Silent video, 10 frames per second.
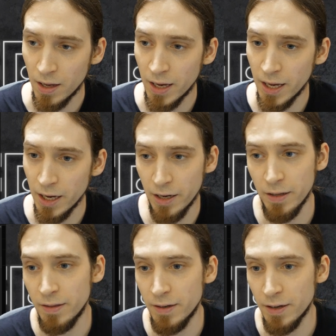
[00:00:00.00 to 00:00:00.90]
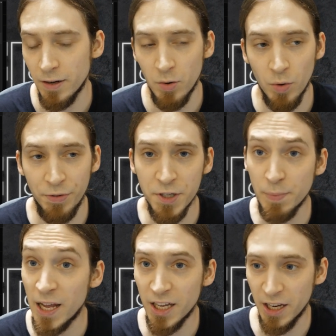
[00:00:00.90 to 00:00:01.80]
And what this
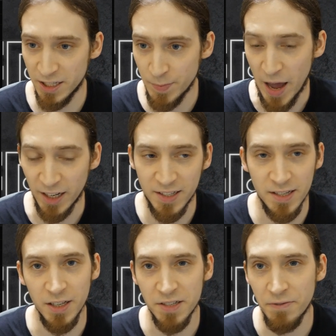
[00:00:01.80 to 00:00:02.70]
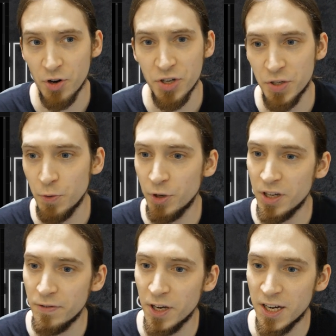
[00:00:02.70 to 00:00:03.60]
plugin expects is first to
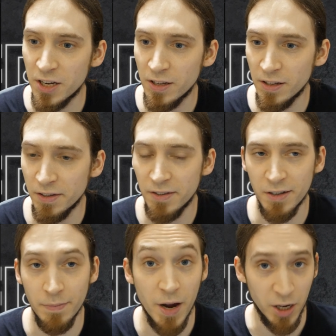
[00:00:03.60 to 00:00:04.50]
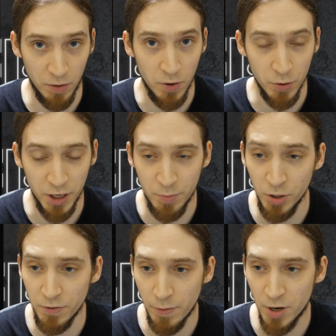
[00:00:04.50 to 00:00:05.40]
give it the microphone input
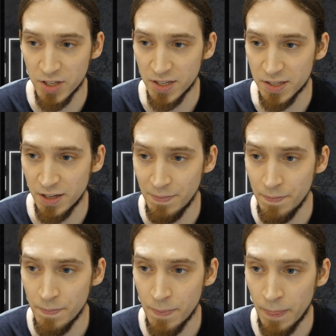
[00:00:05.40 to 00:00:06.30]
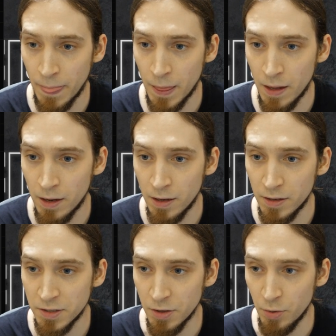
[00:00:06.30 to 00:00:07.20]
from our system.
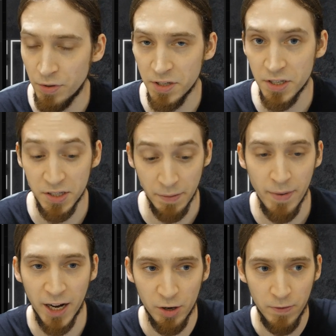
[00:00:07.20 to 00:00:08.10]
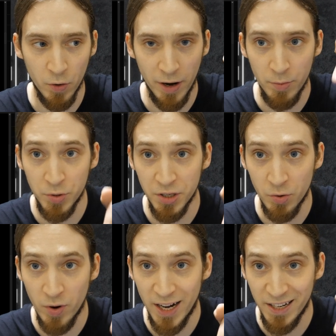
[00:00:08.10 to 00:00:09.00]
So this is the microphone I'm using
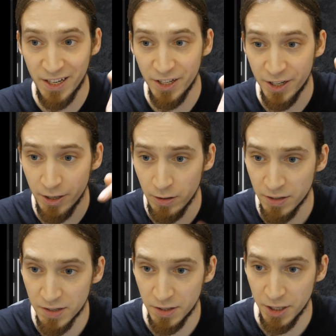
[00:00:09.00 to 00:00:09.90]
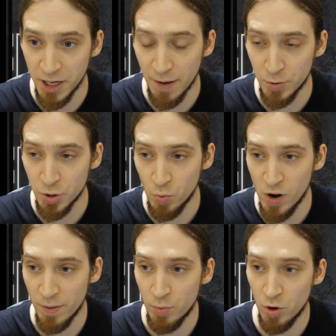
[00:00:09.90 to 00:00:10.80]
right here, the Capture
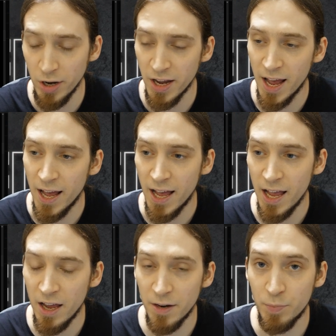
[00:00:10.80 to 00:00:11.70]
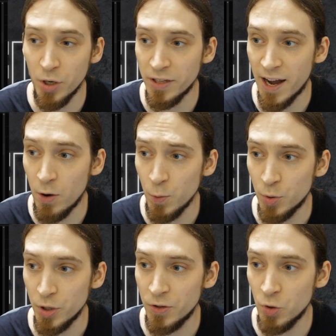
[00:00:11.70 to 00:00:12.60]
One port, and put it
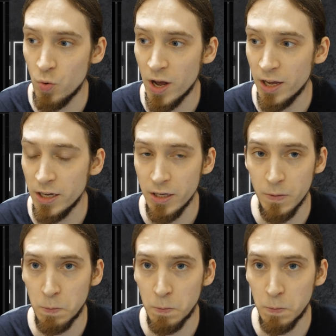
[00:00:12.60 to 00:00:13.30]
output to a